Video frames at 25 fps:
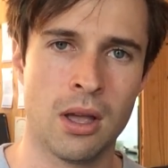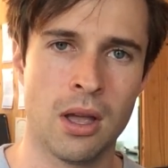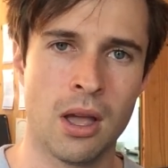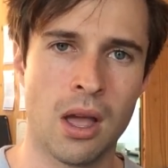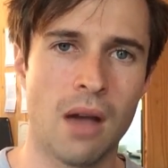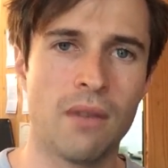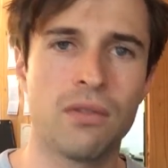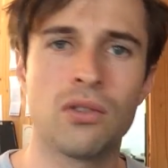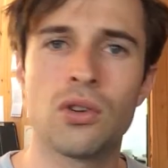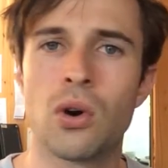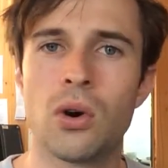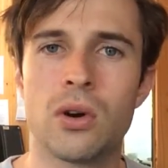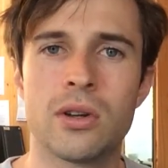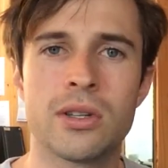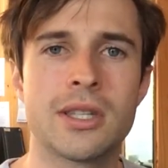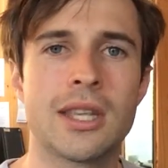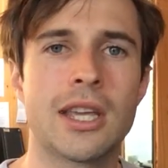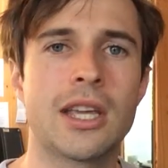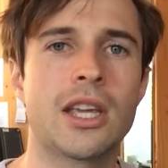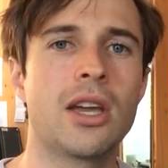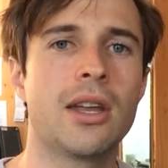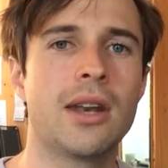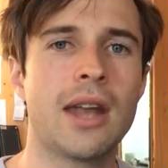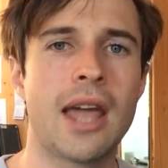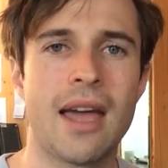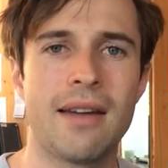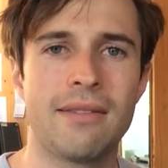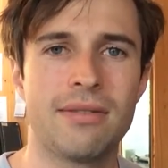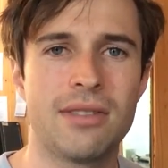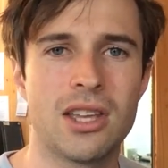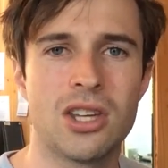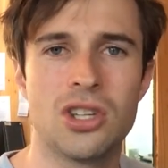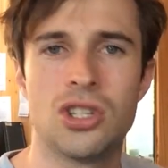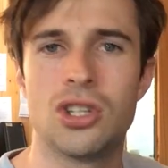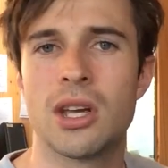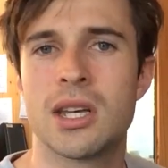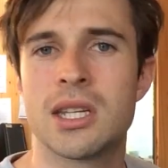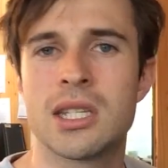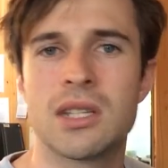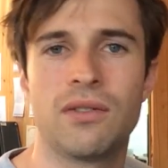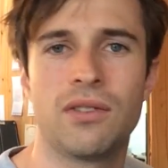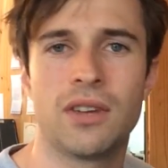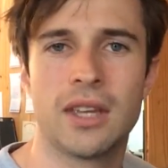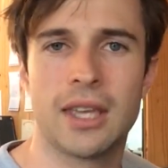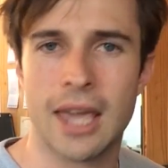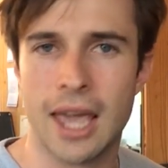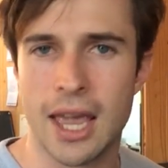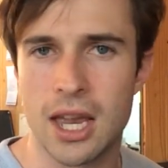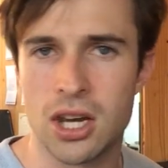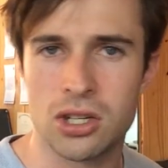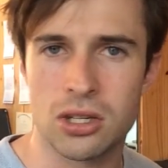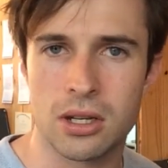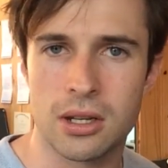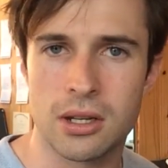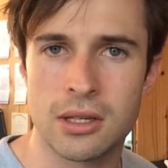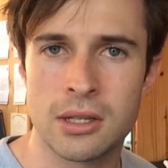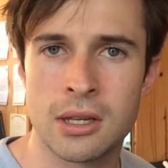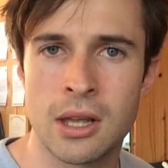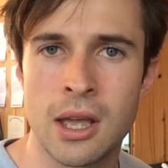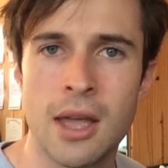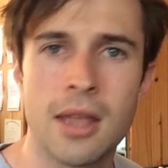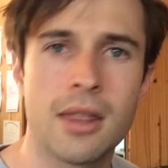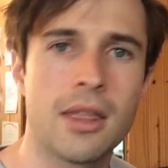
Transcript: Of course, they're going to have their justifications,